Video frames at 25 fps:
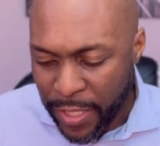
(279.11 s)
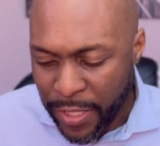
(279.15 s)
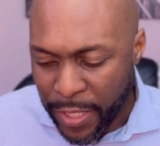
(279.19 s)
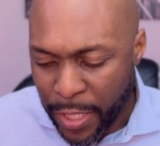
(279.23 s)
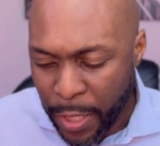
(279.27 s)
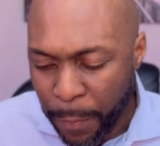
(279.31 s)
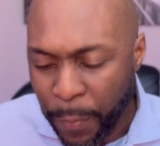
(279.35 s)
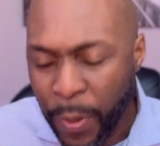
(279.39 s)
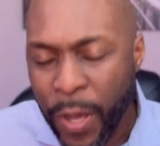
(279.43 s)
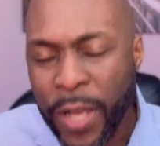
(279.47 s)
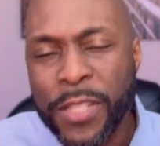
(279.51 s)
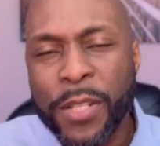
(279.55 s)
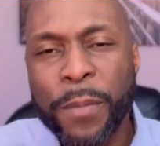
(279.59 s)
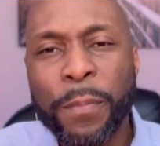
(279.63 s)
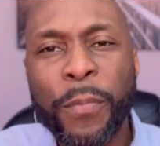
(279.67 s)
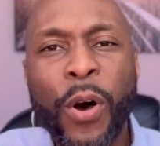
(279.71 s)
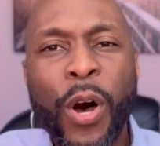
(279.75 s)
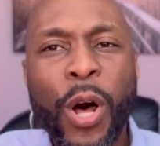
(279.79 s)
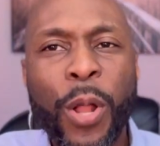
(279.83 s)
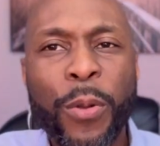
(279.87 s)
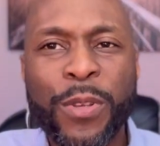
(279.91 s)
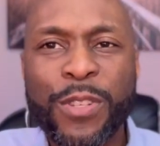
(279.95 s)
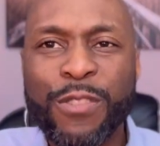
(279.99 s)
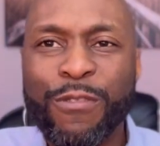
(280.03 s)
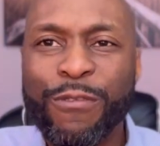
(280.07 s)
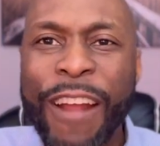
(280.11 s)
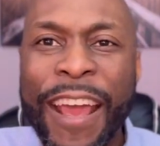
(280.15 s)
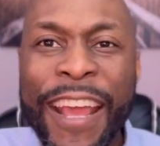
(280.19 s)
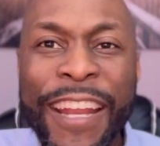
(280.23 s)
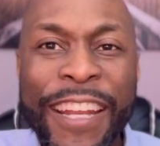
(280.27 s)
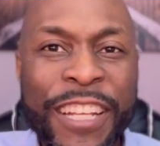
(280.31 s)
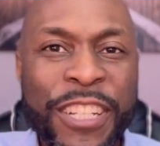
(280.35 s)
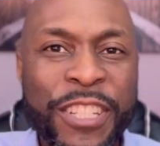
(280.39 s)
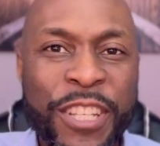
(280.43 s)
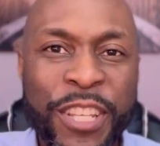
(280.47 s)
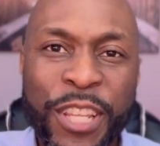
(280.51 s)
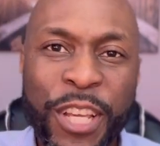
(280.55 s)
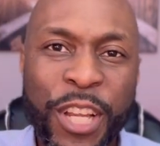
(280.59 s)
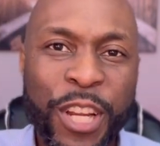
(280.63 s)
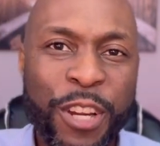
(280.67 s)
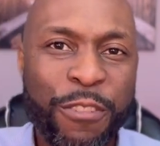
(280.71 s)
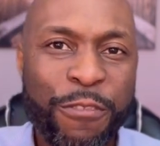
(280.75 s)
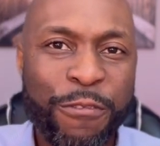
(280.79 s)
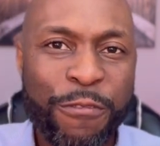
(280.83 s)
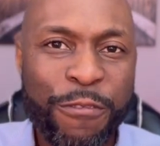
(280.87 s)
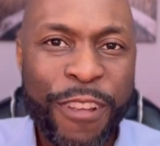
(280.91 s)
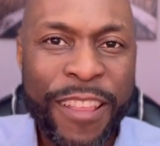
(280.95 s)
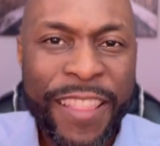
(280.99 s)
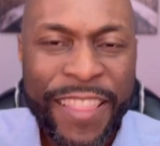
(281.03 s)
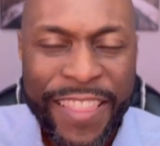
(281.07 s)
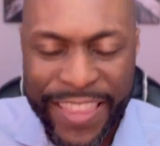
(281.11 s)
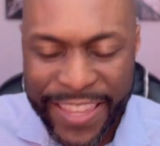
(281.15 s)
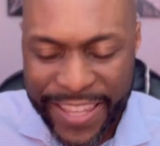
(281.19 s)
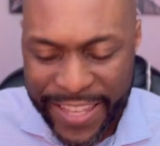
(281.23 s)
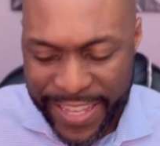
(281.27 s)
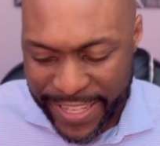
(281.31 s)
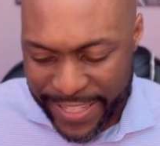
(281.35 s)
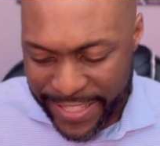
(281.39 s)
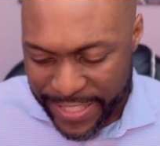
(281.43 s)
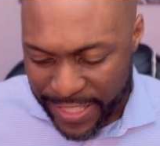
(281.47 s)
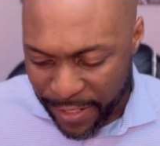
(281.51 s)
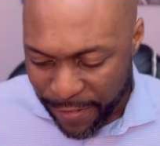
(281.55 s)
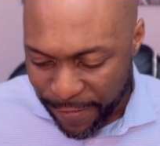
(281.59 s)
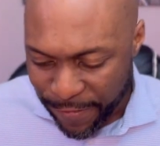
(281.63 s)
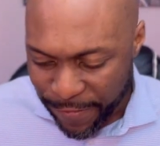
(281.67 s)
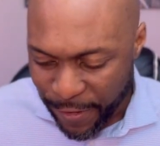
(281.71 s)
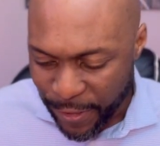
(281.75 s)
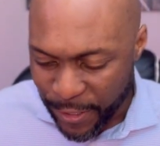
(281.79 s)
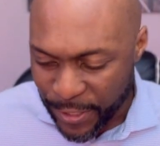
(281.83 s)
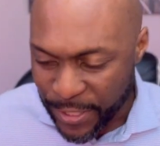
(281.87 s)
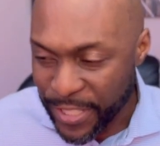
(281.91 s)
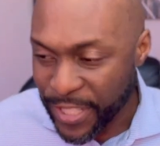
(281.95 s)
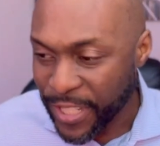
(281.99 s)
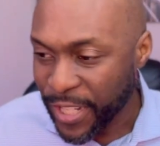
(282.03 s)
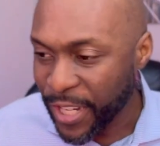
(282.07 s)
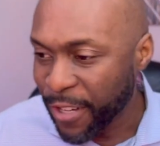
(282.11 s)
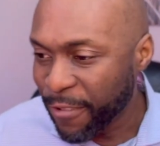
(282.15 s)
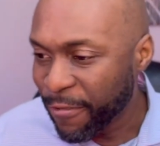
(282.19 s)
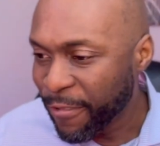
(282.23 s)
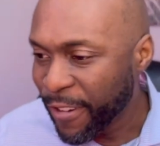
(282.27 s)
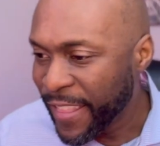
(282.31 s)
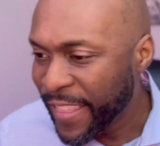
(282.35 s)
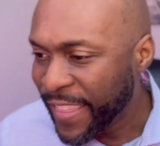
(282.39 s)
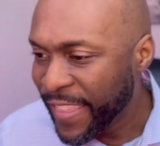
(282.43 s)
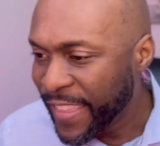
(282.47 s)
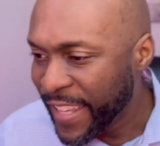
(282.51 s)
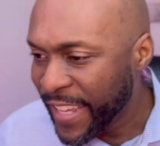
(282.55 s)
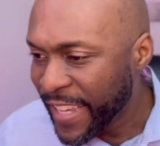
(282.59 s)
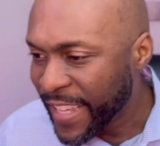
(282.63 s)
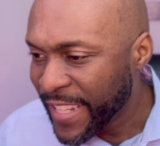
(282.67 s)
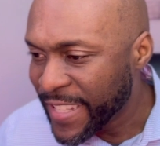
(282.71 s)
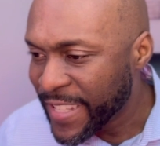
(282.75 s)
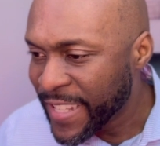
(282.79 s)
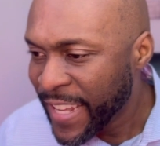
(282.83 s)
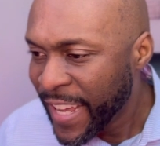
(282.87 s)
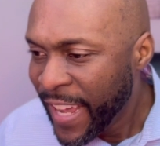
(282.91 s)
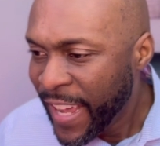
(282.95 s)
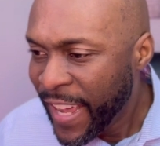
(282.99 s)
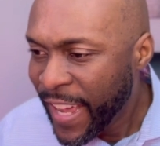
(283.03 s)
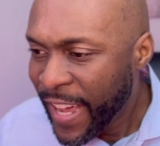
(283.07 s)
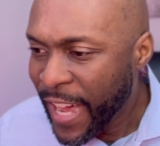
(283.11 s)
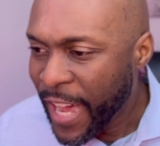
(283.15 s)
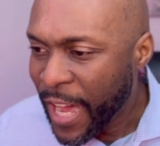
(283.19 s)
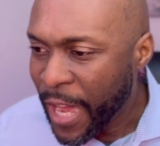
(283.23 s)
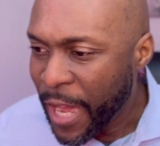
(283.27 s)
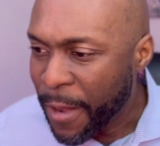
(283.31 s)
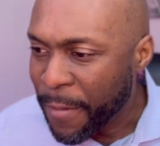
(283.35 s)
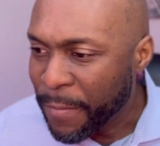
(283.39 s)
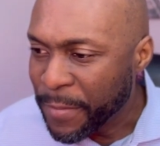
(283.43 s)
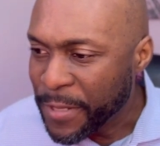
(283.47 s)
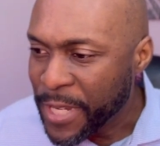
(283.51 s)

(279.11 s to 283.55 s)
the Apostle Paul was writing to the Corinthians in First Corinthians um,